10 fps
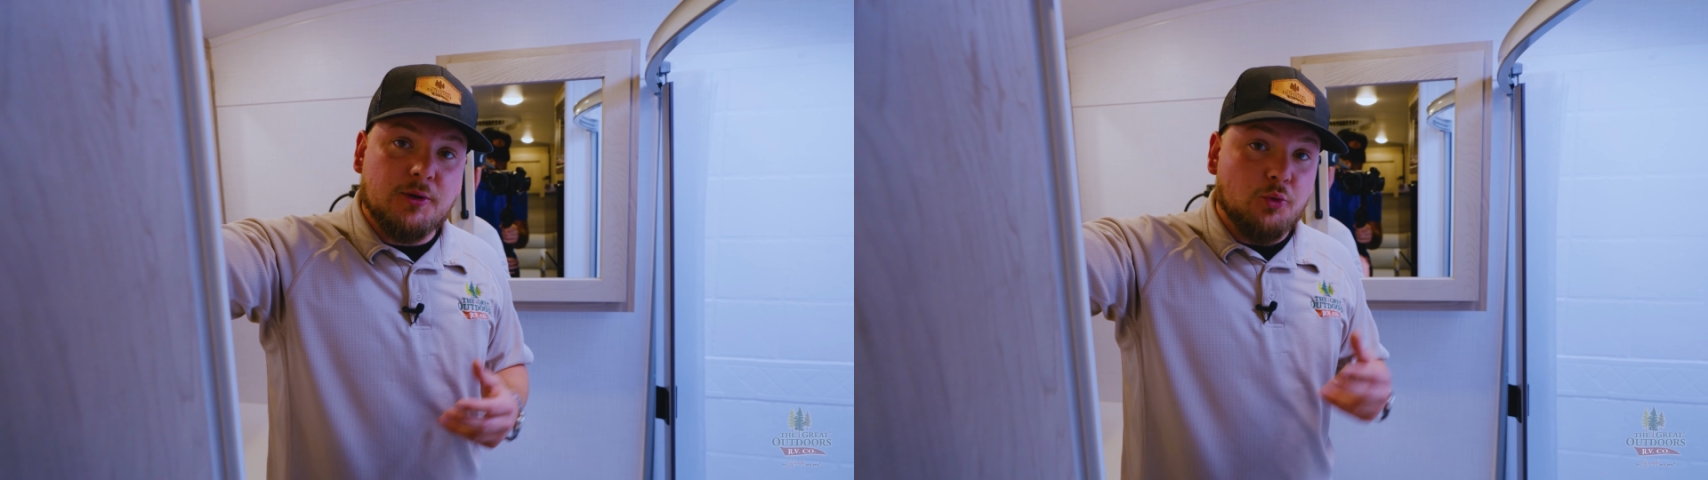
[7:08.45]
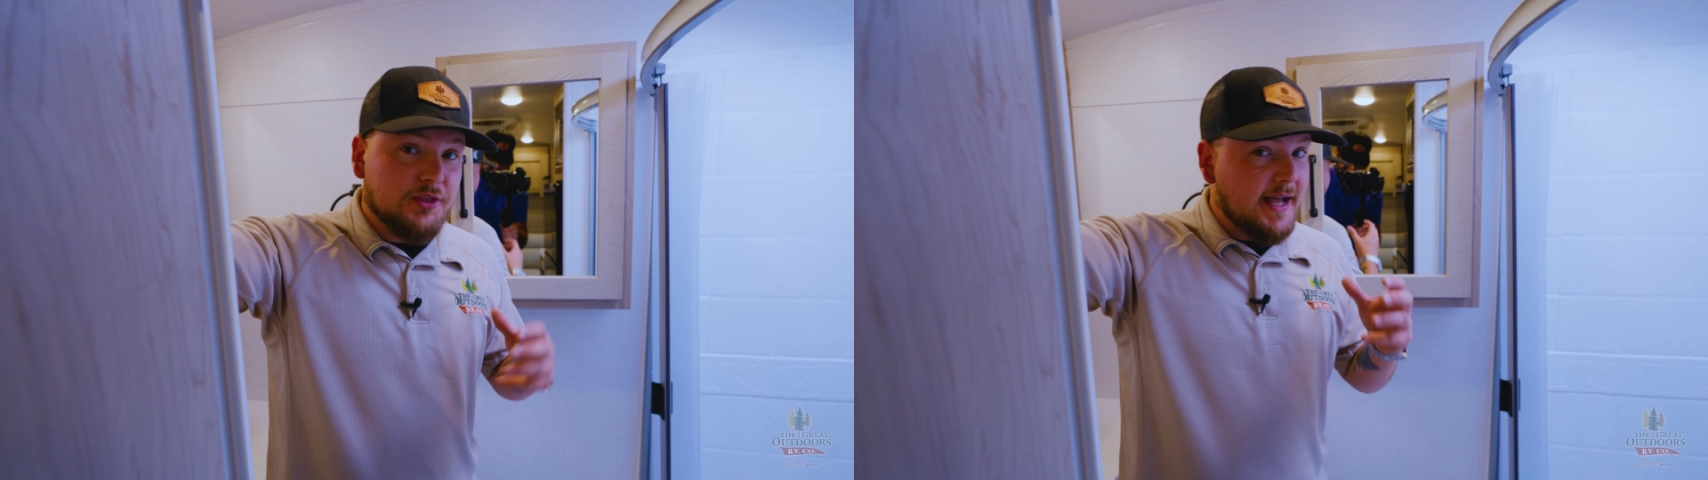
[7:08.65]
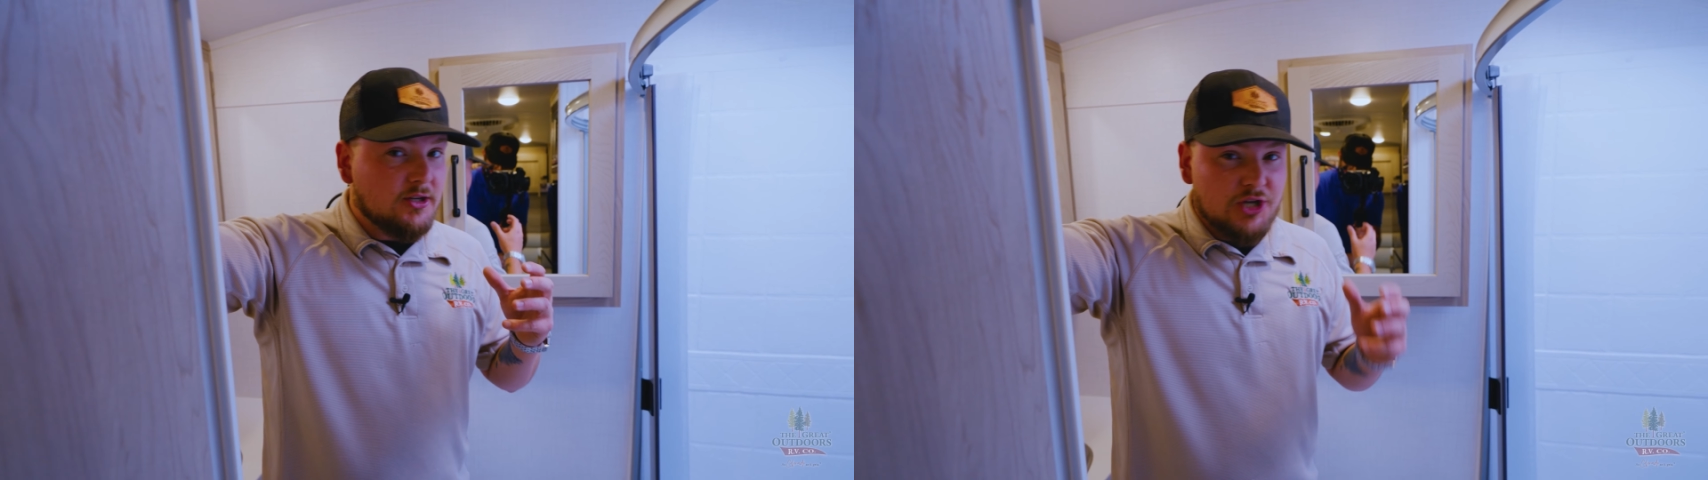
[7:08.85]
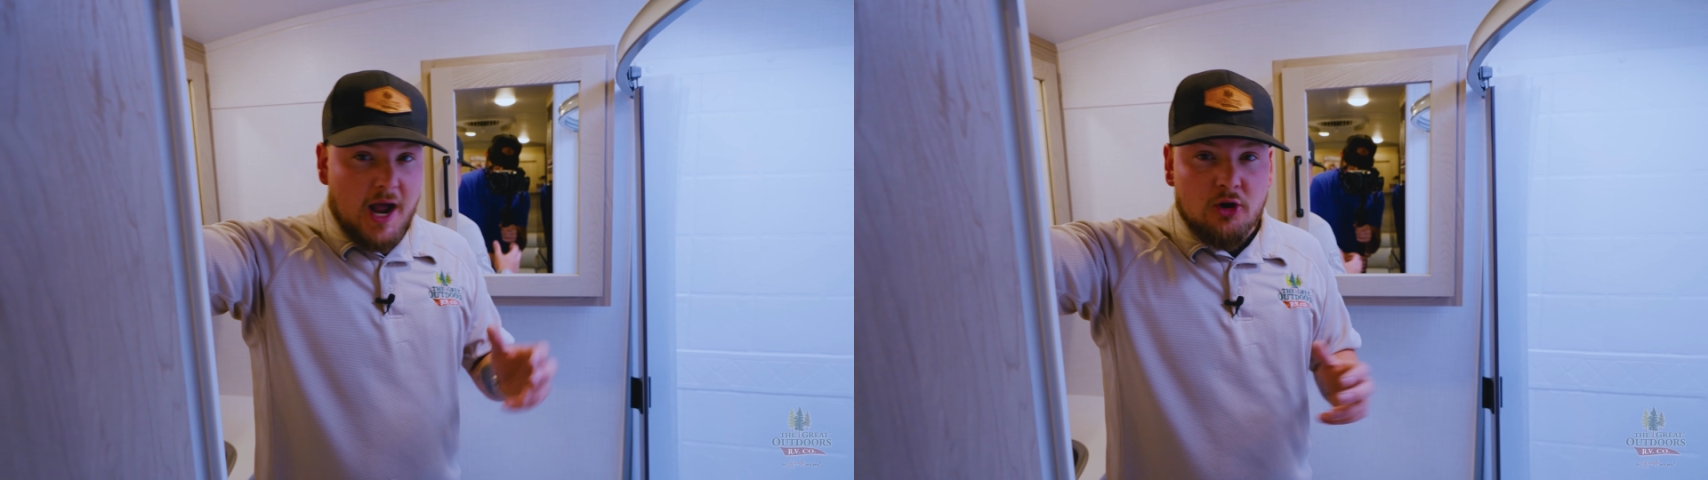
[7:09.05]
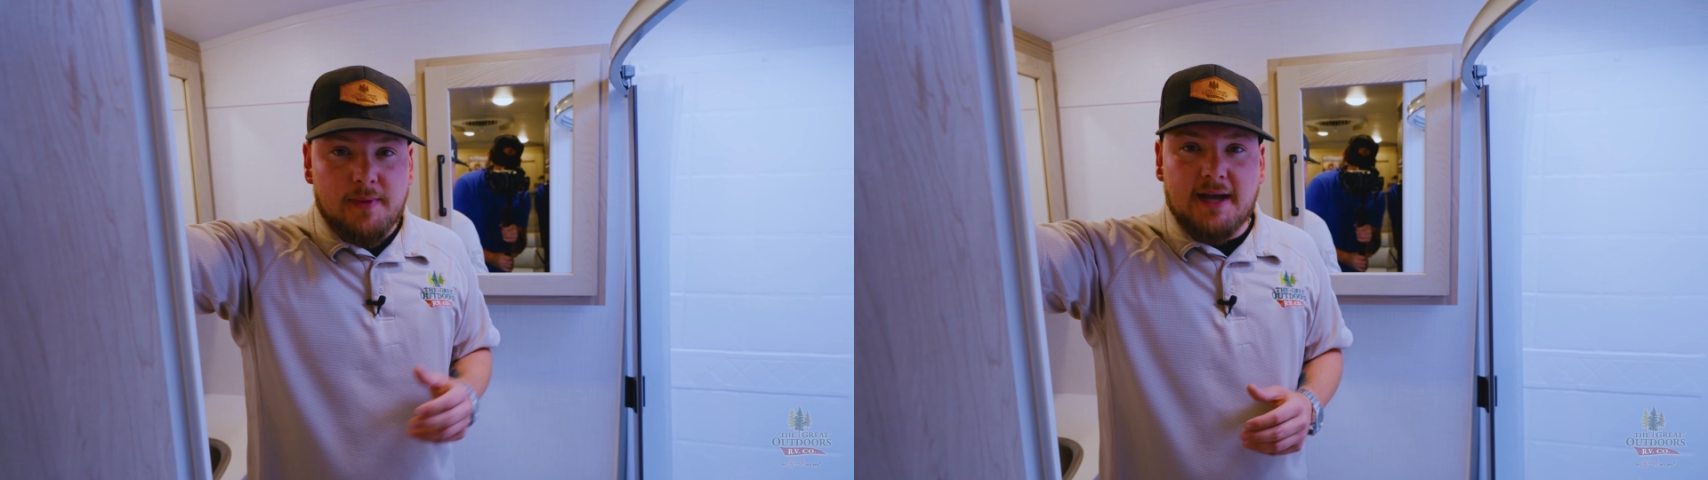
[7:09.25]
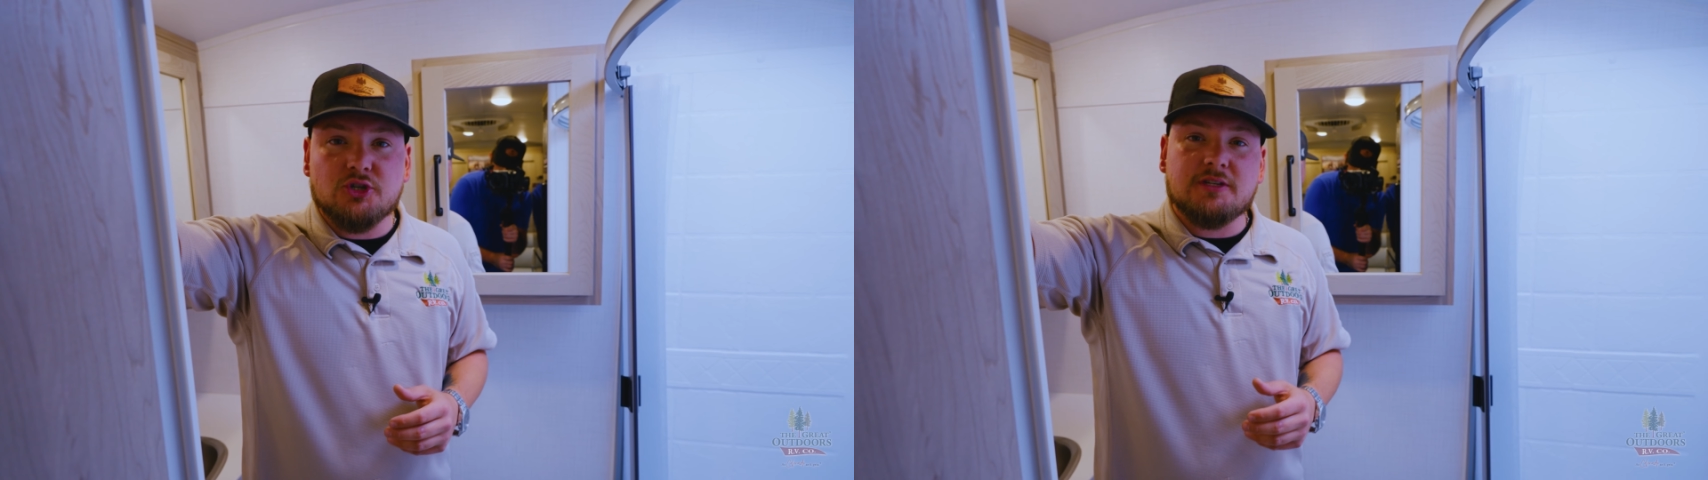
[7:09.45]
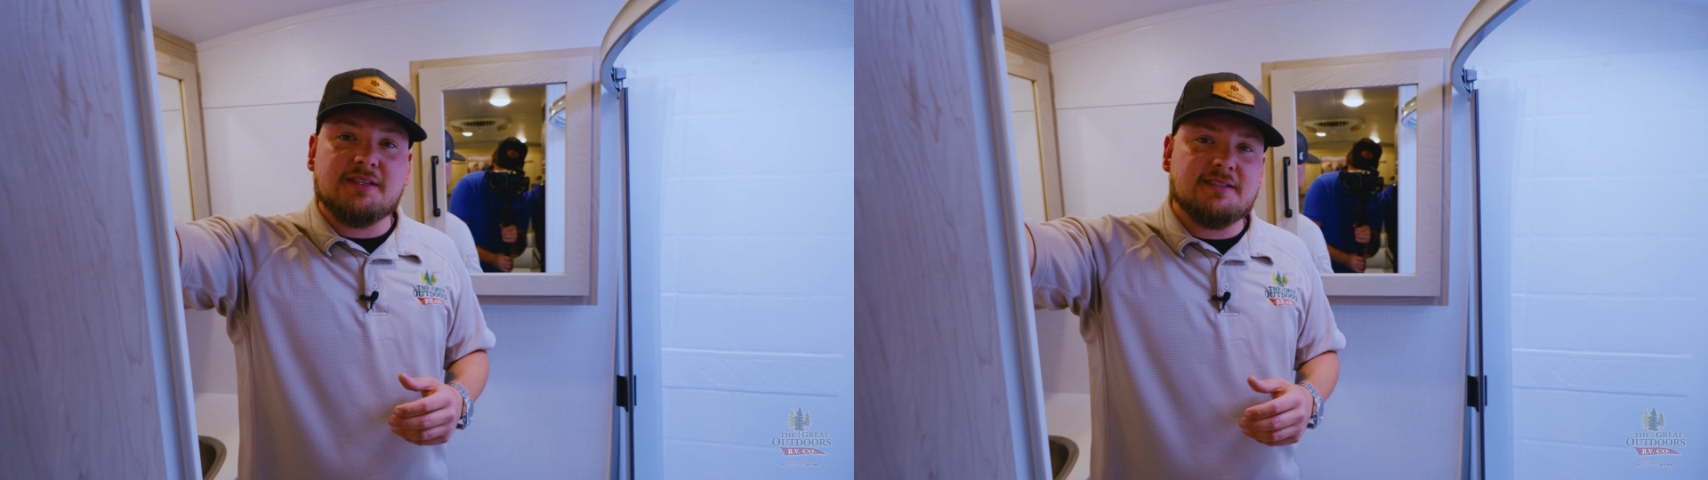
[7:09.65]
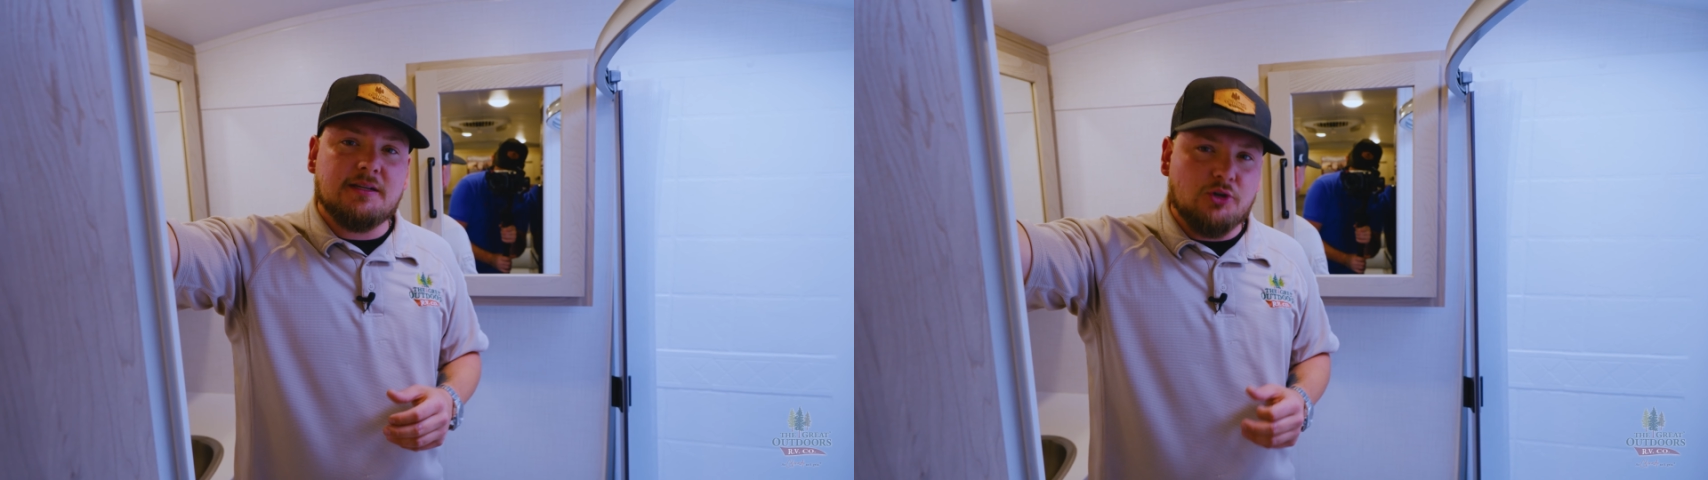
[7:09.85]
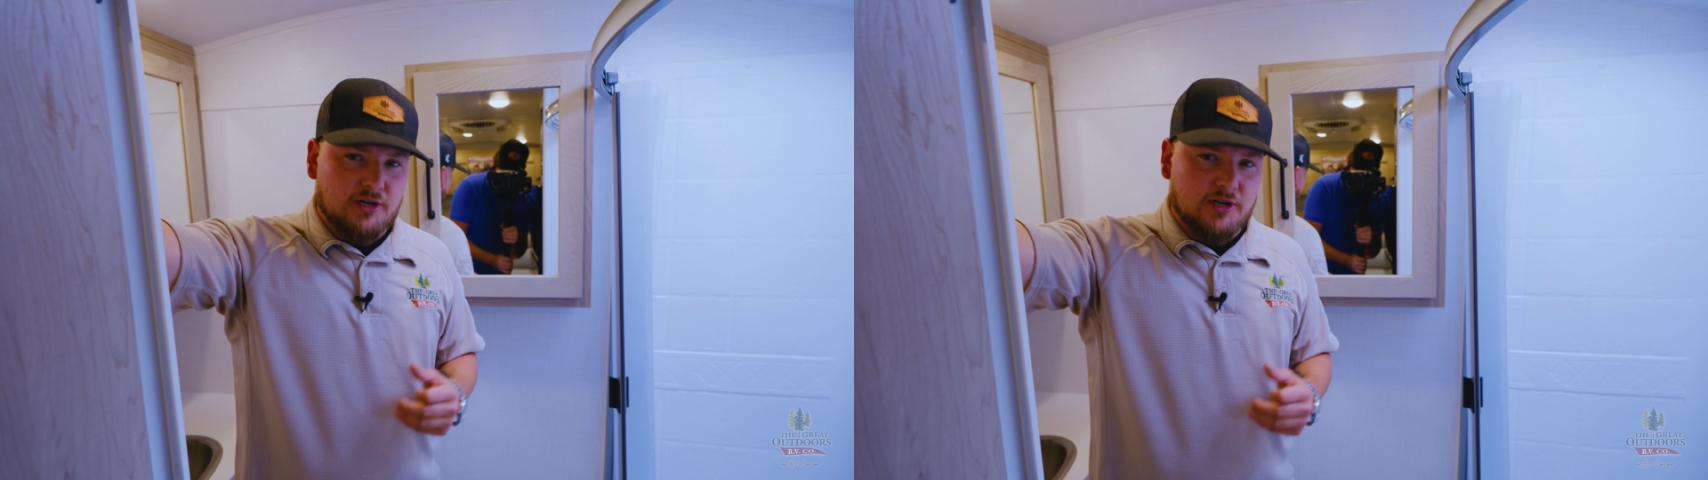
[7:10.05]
but with that Shower Miser system,